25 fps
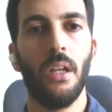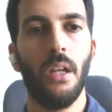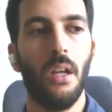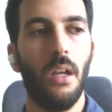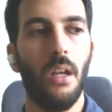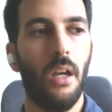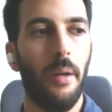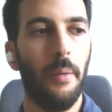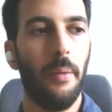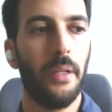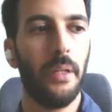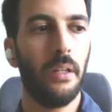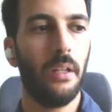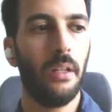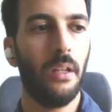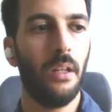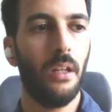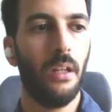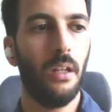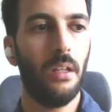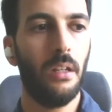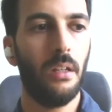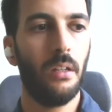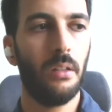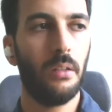I mean,
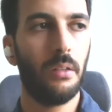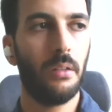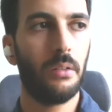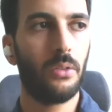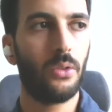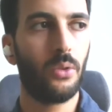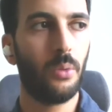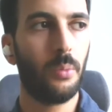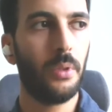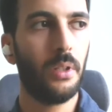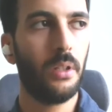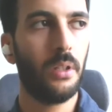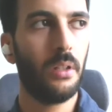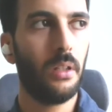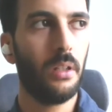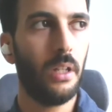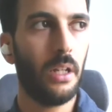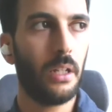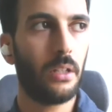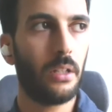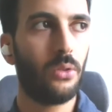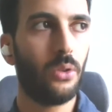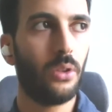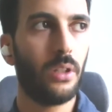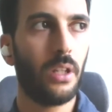to be
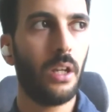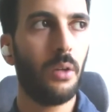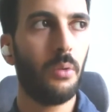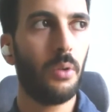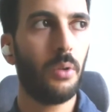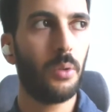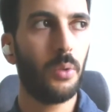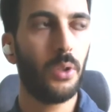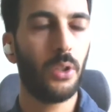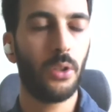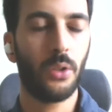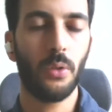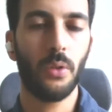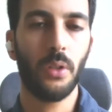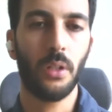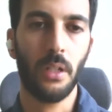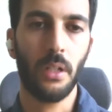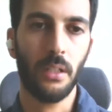like today, what we're doing,